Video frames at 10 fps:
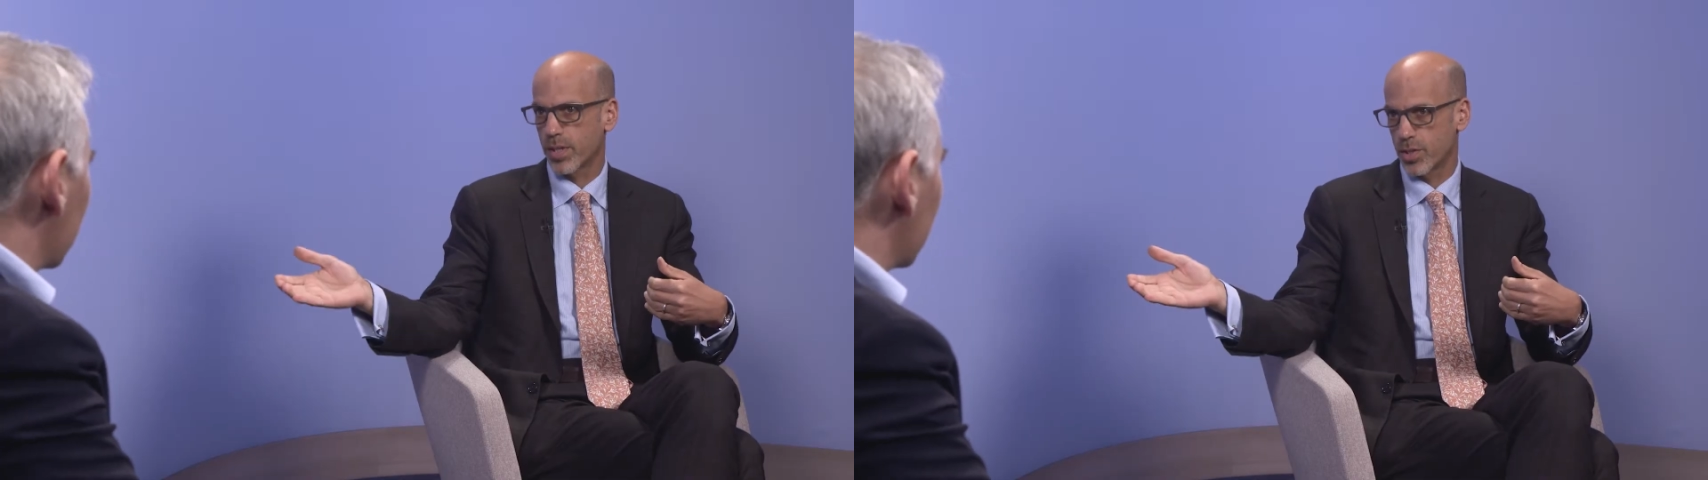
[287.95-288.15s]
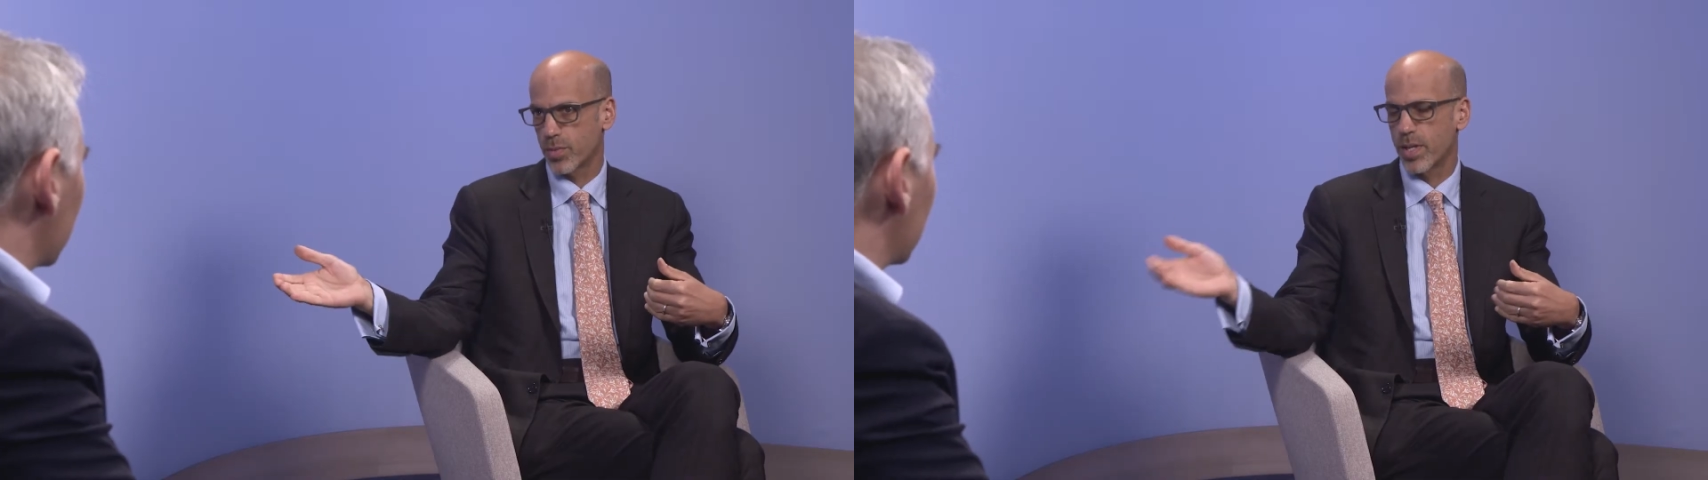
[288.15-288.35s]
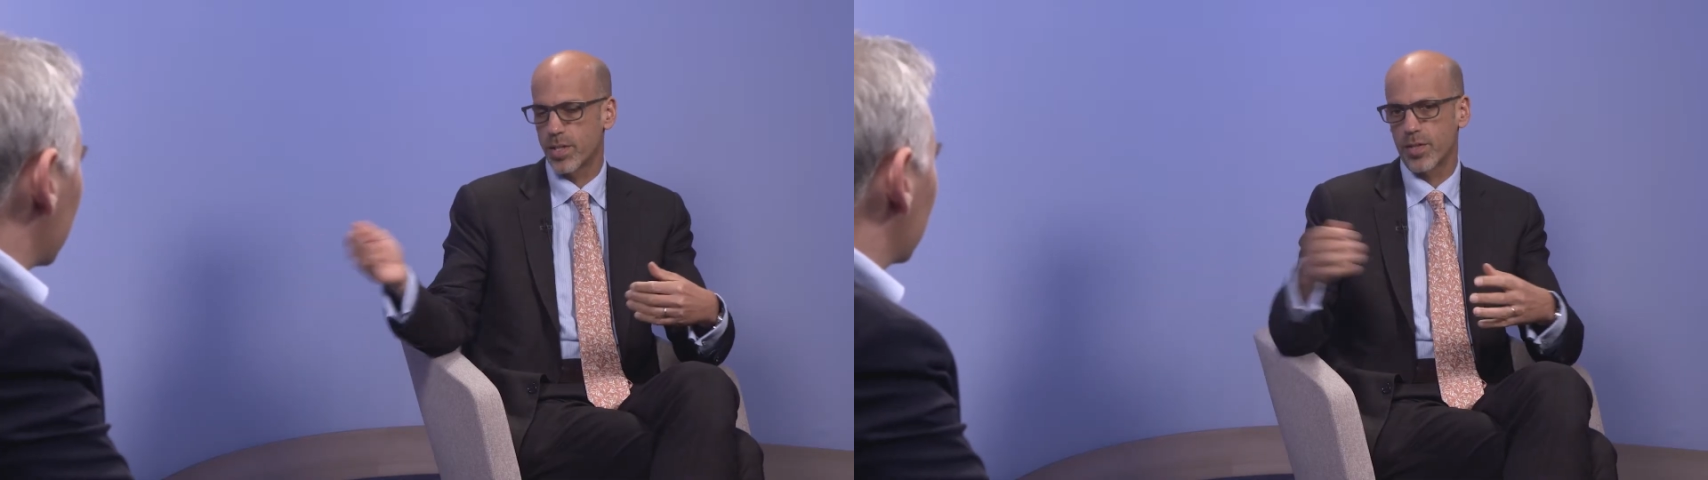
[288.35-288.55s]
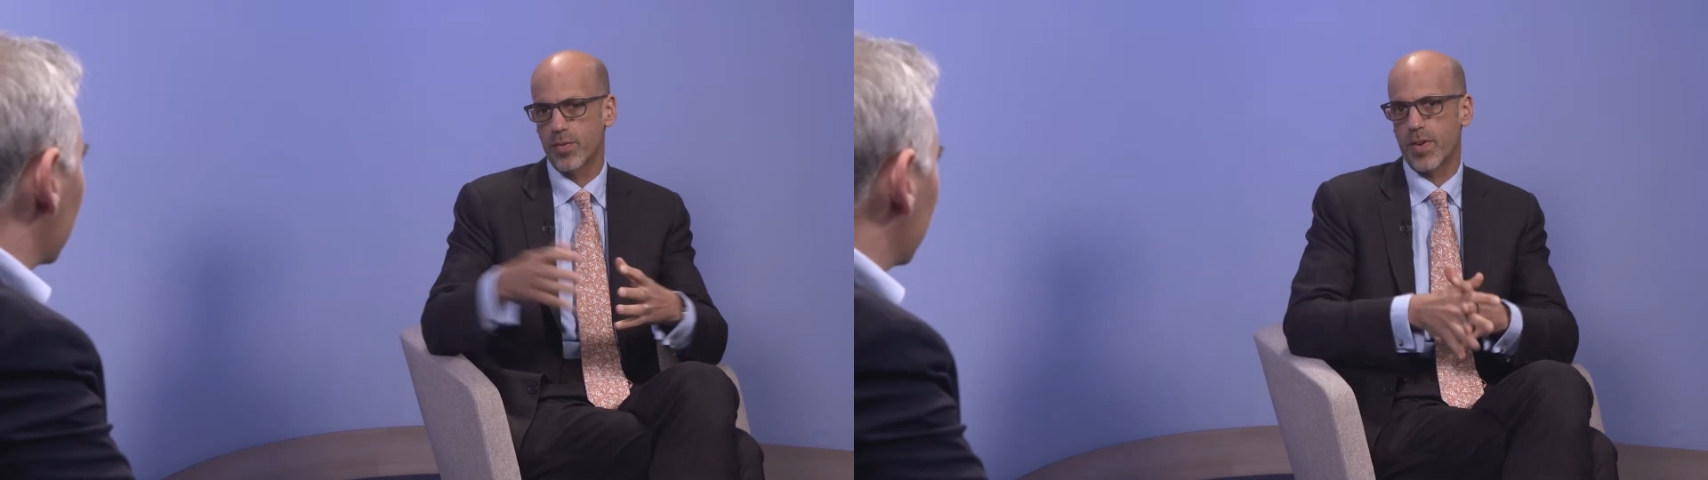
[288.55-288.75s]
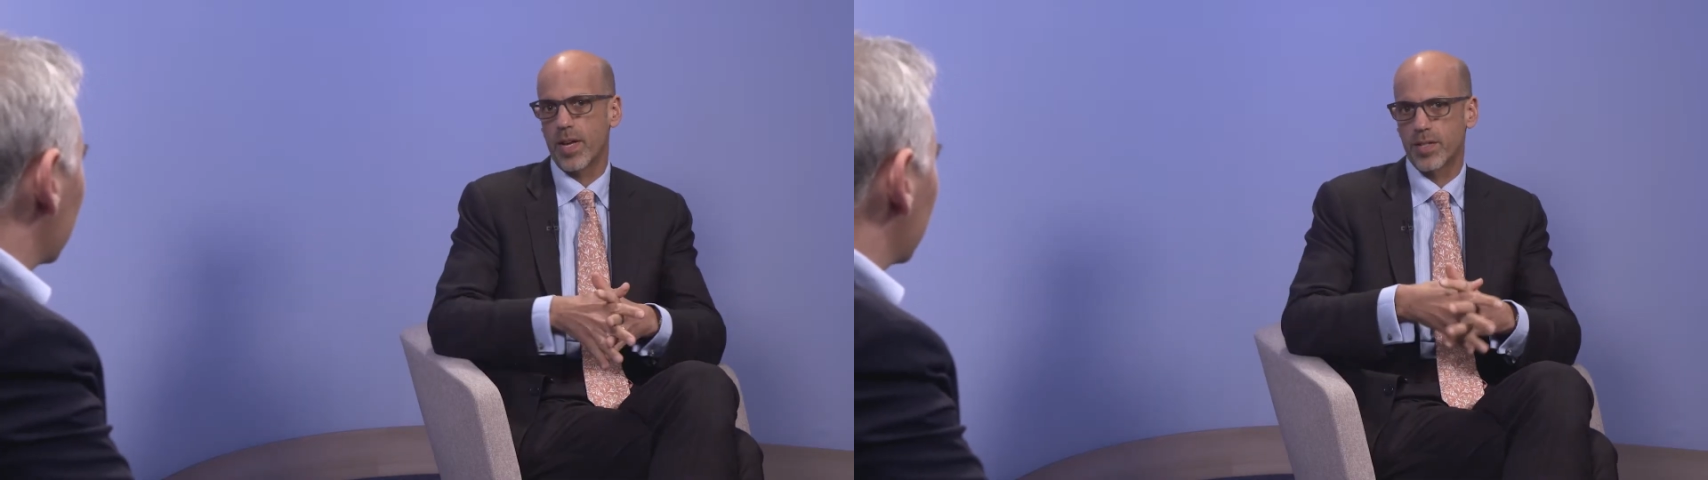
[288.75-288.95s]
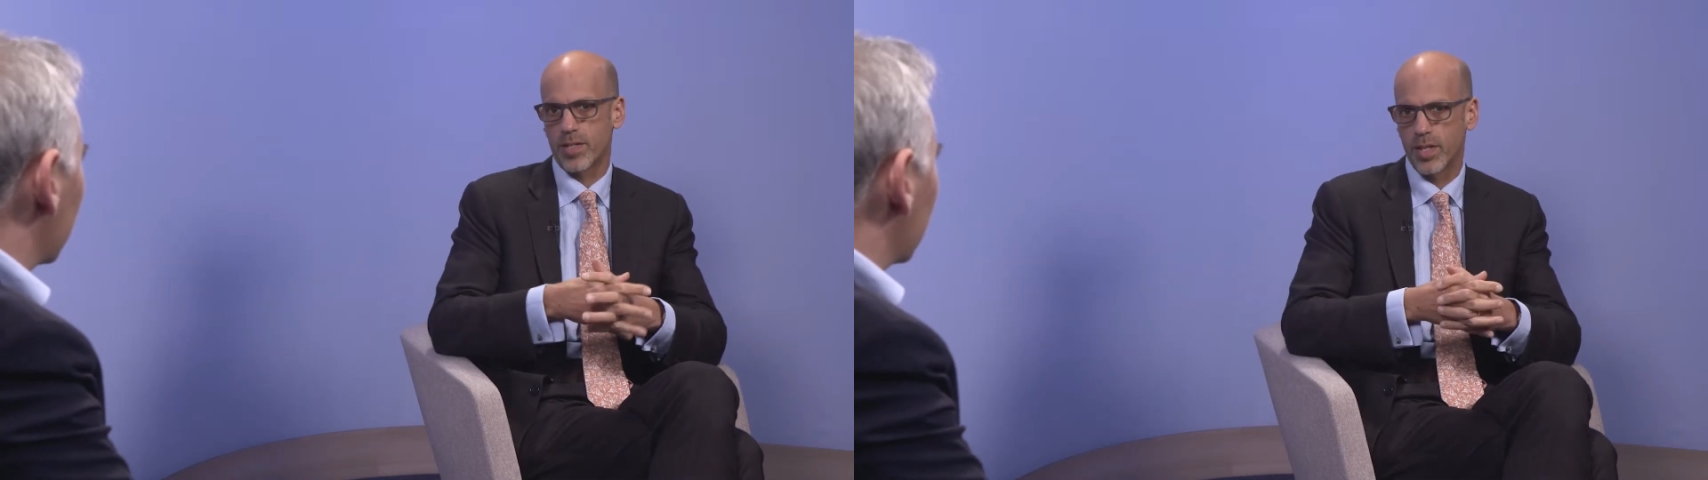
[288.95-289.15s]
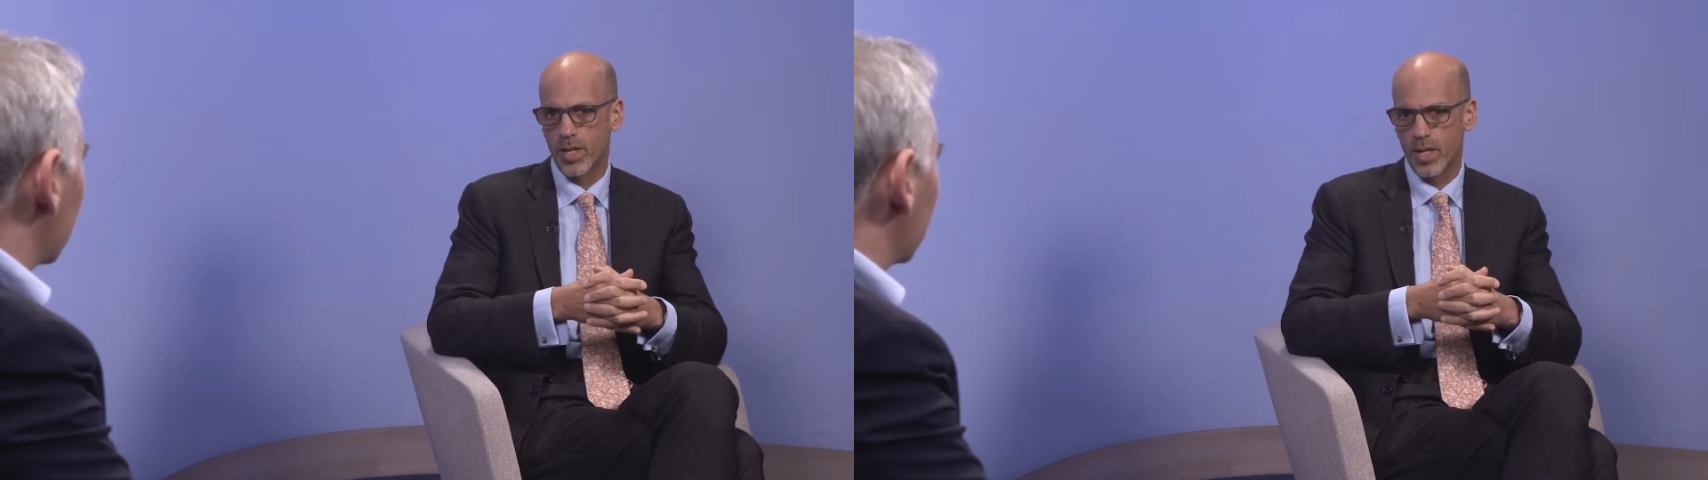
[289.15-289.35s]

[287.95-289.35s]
constraints that you face.